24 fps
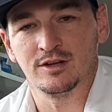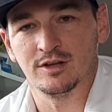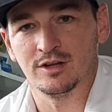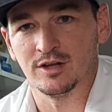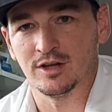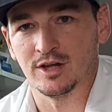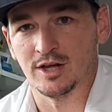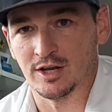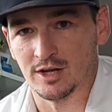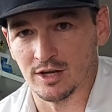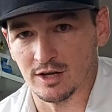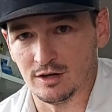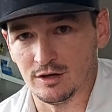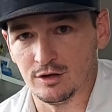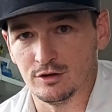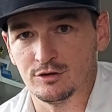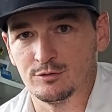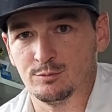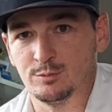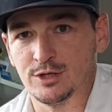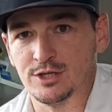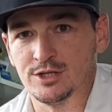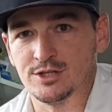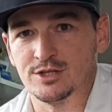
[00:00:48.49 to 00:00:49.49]
and a lot of
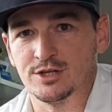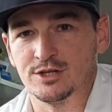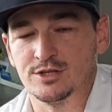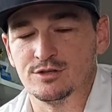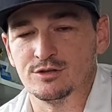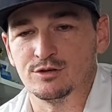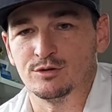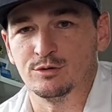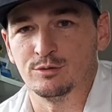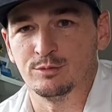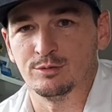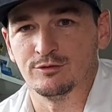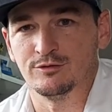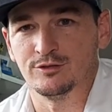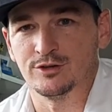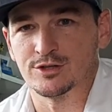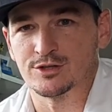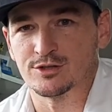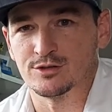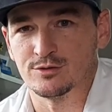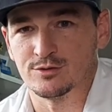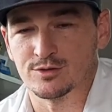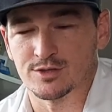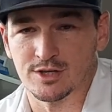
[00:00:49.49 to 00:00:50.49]
PGA Tour
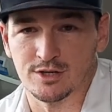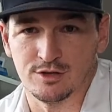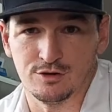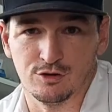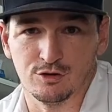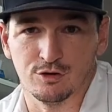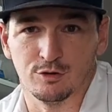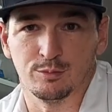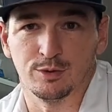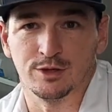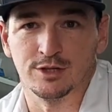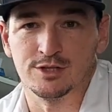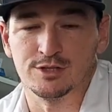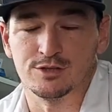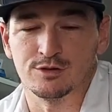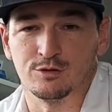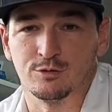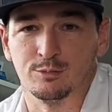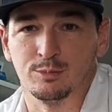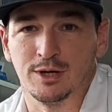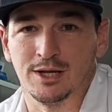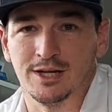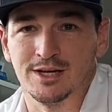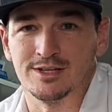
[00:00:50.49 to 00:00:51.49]
professionals and European Tour
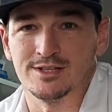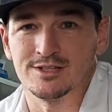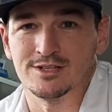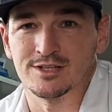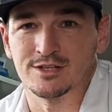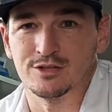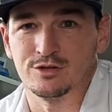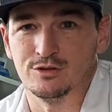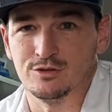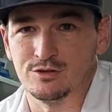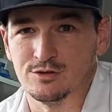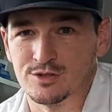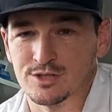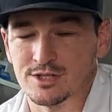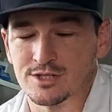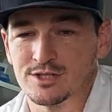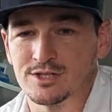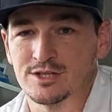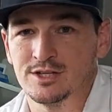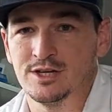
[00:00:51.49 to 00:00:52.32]
players use it,